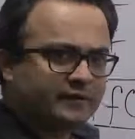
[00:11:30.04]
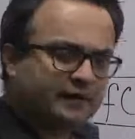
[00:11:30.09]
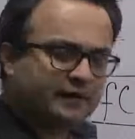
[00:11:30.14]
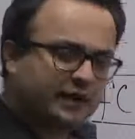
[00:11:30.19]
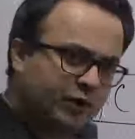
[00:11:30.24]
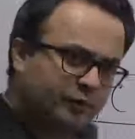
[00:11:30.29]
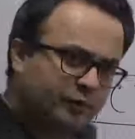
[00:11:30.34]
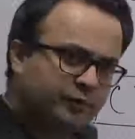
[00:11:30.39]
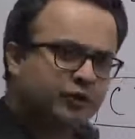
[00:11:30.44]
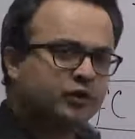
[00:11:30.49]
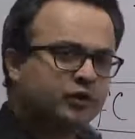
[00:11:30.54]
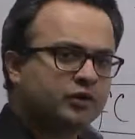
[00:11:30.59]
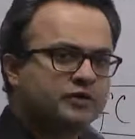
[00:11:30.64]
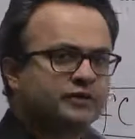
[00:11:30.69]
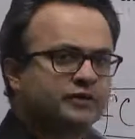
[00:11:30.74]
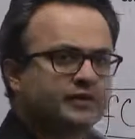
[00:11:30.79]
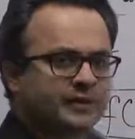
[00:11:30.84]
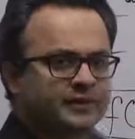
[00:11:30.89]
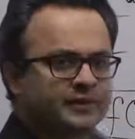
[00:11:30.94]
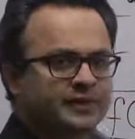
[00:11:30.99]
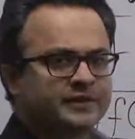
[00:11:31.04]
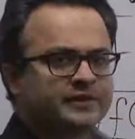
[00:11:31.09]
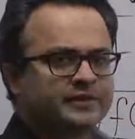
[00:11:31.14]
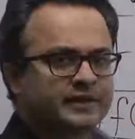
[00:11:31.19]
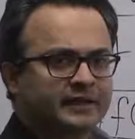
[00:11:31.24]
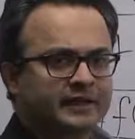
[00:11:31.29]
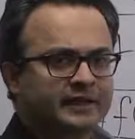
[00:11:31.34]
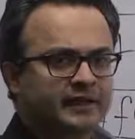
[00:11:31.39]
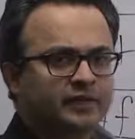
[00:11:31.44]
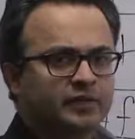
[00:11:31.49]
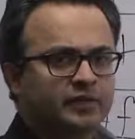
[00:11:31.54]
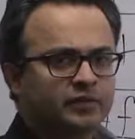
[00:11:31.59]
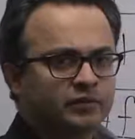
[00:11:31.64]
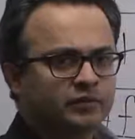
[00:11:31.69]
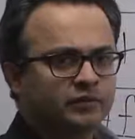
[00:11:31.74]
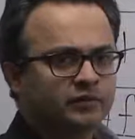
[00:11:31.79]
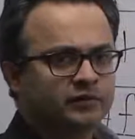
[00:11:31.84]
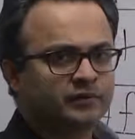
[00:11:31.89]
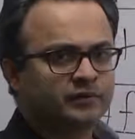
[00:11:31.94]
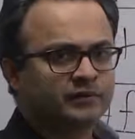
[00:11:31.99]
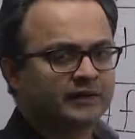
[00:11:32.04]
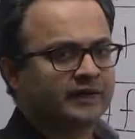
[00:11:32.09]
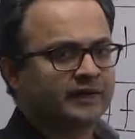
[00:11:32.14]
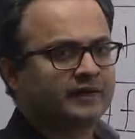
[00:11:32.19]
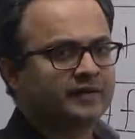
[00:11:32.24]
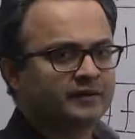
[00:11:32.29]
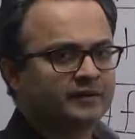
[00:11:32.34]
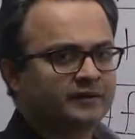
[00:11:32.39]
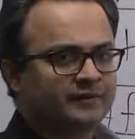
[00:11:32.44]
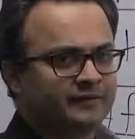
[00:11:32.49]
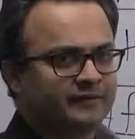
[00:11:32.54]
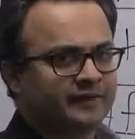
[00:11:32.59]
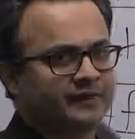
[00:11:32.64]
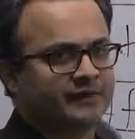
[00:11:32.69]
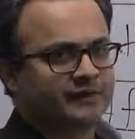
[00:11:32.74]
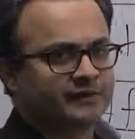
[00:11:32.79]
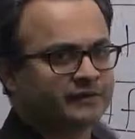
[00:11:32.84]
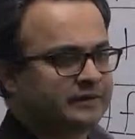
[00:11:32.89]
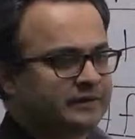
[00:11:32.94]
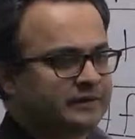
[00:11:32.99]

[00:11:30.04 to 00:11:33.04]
output also will be restricting to real values.